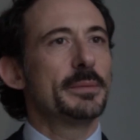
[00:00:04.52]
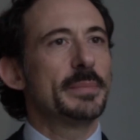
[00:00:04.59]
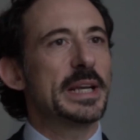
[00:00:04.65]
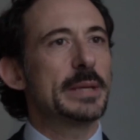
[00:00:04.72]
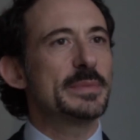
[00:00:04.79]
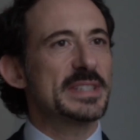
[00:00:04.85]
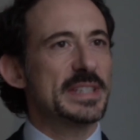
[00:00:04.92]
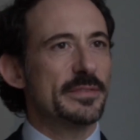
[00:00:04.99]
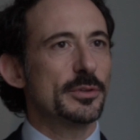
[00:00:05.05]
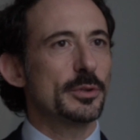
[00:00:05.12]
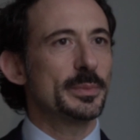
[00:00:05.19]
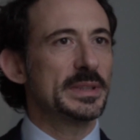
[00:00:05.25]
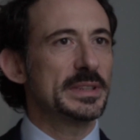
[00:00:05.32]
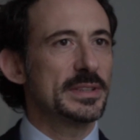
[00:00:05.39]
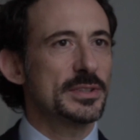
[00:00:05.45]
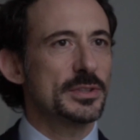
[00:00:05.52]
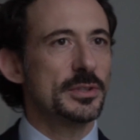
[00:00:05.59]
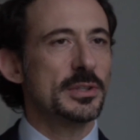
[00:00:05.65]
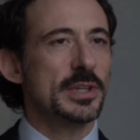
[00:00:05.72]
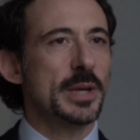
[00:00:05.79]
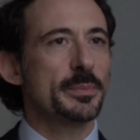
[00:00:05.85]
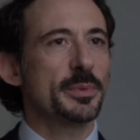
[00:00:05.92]
My name is Stefano
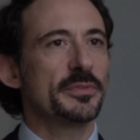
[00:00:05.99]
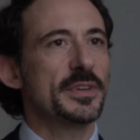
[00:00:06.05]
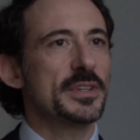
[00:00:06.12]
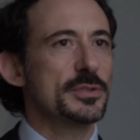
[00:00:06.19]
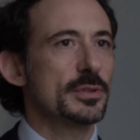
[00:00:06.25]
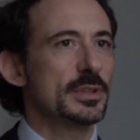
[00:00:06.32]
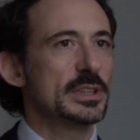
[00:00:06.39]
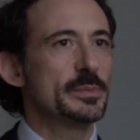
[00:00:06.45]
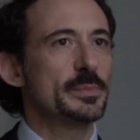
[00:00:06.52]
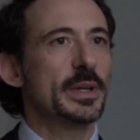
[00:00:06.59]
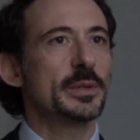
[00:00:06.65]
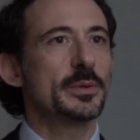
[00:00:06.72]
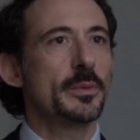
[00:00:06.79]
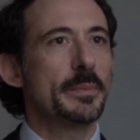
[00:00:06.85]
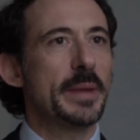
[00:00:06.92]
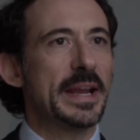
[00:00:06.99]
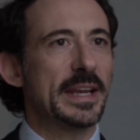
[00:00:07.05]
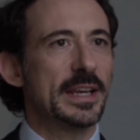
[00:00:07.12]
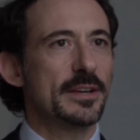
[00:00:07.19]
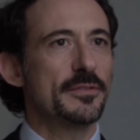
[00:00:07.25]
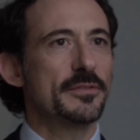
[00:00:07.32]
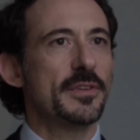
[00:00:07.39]
Battiston. I'm professor at the Department of
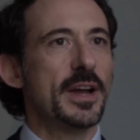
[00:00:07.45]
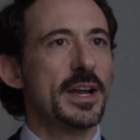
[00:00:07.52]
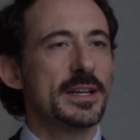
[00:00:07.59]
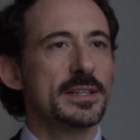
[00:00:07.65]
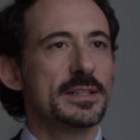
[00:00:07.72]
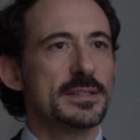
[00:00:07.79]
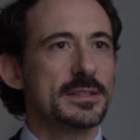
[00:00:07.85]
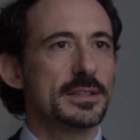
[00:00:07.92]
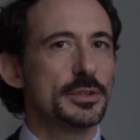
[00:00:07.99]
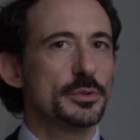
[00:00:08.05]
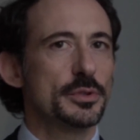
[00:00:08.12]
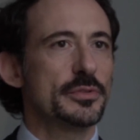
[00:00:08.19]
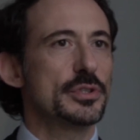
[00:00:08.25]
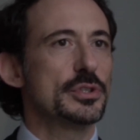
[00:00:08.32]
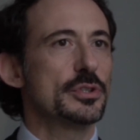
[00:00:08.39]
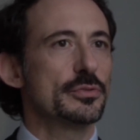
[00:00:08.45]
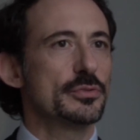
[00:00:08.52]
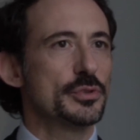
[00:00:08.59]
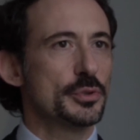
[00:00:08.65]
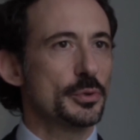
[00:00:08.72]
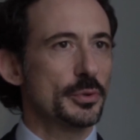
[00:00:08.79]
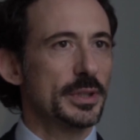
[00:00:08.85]
Banking and Finance at the University of
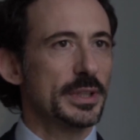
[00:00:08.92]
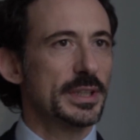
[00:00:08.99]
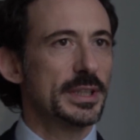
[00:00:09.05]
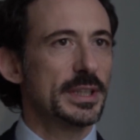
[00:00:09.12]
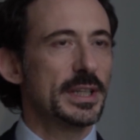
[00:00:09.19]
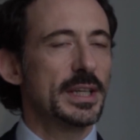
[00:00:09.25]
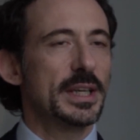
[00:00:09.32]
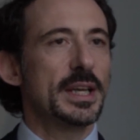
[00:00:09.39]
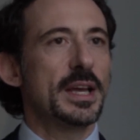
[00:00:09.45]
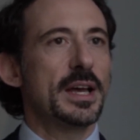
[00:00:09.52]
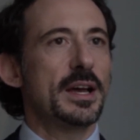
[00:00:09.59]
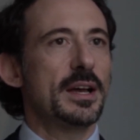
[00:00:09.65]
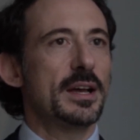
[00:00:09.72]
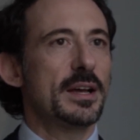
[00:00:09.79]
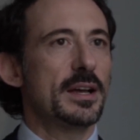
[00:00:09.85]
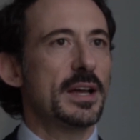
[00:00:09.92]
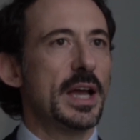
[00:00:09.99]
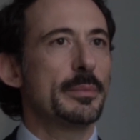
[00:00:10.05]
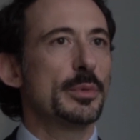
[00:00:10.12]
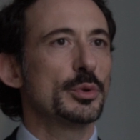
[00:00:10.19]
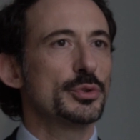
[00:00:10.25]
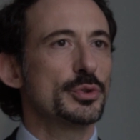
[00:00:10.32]
Zurich.
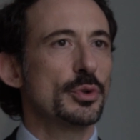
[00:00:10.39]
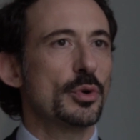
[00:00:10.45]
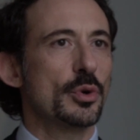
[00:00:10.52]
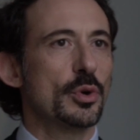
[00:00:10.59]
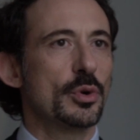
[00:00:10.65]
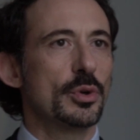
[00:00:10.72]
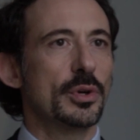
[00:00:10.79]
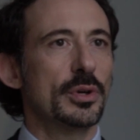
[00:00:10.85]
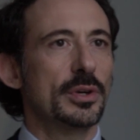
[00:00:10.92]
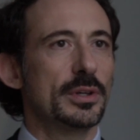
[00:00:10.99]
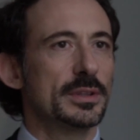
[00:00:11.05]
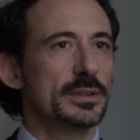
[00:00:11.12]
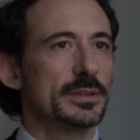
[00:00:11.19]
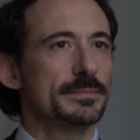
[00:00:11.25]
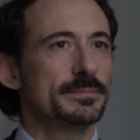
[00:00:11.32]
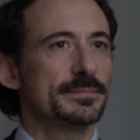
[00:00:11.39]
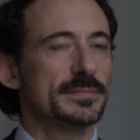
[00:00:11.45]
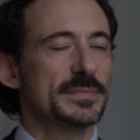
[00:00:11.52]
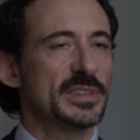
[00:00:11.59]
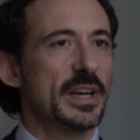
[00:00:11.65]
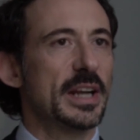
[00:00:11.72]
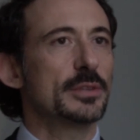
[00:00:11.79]
I'm also
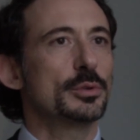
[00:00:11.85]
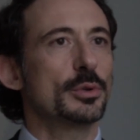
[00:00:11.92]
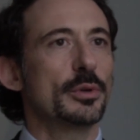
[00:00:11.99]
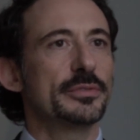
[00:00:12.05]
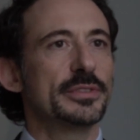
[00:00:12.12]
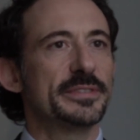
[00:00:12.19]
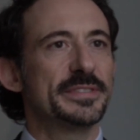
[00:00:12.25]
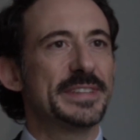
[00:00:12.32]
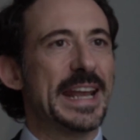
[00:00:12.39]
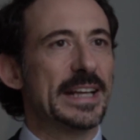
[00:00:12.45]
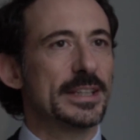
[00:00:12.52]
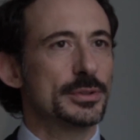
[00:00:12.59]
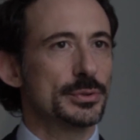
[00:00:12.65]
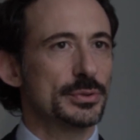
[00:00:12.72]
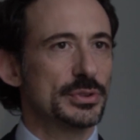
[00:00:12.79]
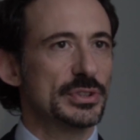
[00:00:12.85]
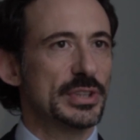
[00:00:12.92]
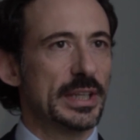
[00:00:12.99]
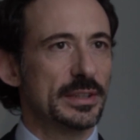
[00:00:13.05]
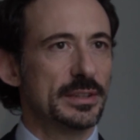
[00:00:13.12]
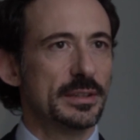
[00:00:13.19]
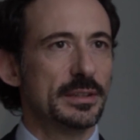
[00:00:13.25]
director of the Finexus
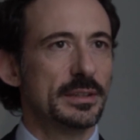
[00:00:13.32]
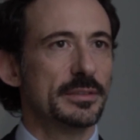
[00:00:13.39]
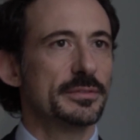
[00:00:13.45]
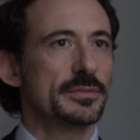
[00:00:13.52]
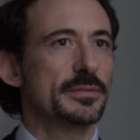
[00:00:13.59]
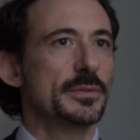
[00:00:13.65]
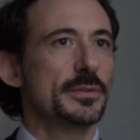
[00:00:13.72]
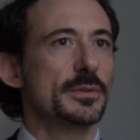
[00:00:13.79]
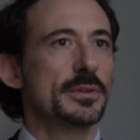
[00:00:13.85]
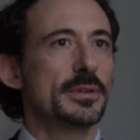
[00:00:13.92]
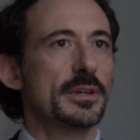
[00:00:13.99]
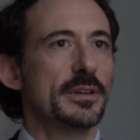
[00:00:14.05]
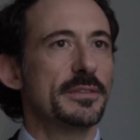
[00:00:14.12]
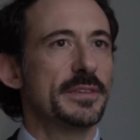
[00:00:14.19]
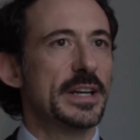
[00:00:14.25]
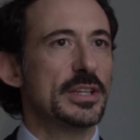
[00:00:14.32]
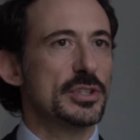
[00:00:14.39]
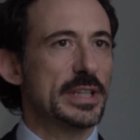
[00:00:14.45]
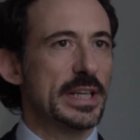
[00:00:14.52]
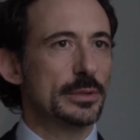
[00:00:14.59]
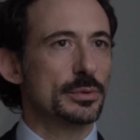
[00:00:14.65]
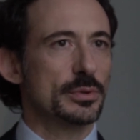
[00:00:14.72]
Center for
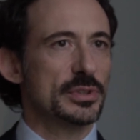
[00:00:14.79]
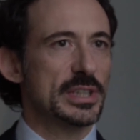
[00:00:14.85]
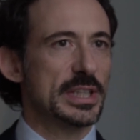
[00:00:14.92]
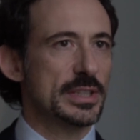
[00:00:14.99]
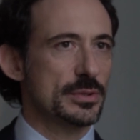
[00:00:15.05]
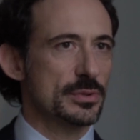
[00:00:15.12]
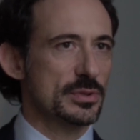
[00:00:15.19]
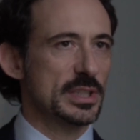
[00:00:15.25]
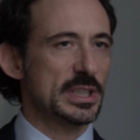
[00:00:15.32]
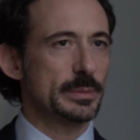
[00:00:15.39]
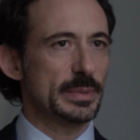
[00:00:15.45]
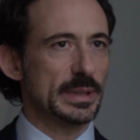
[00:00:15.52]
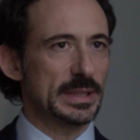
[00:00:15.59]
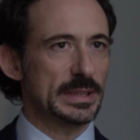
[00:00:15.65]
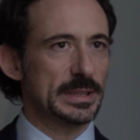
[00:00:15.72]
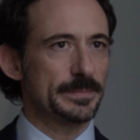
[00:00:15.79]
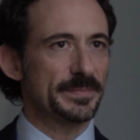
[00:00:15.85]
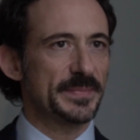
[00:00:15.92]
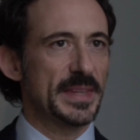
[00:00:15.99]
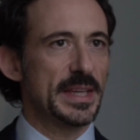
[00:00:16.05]
Financial Networks and Sustainability.